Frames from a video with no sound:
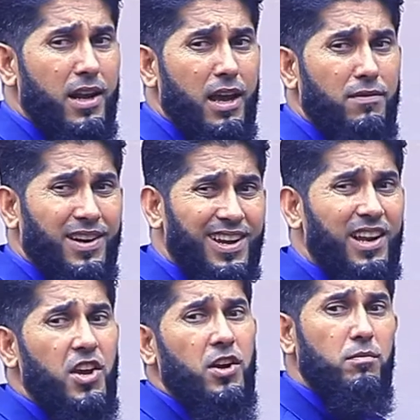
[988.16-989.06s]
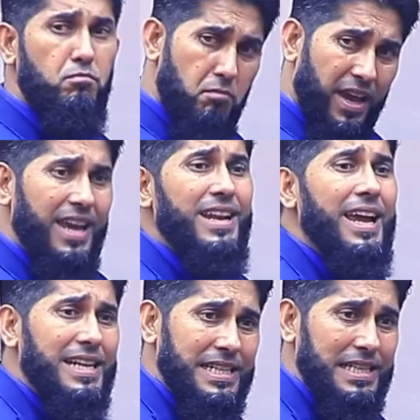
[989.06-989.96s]
have a clear main
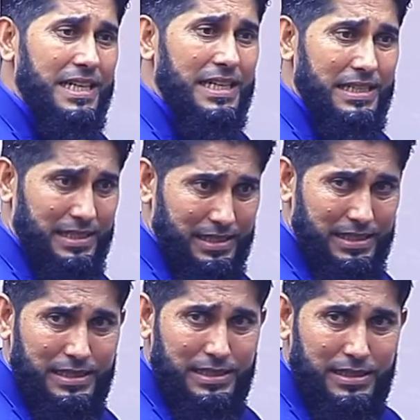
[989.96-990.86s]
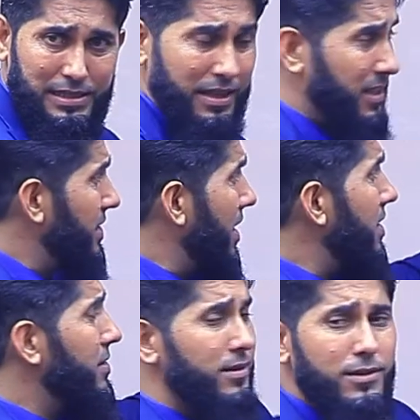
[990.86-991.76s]
idea, that's
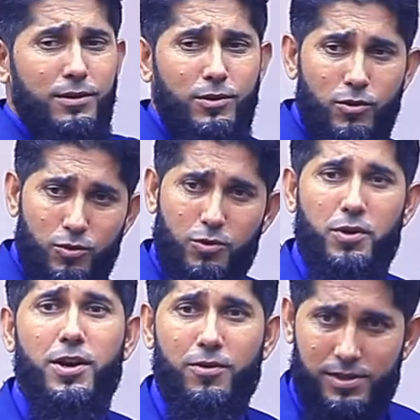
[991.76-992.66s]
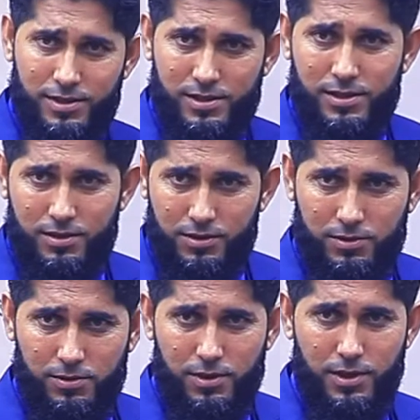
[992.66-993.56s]
not coherent.
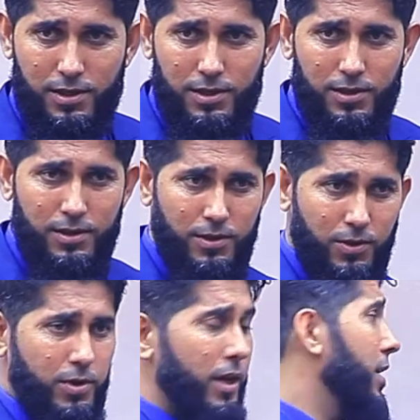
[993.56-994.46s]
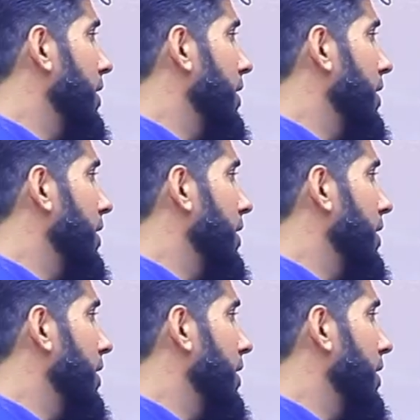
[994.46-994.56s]
Understood? Okay,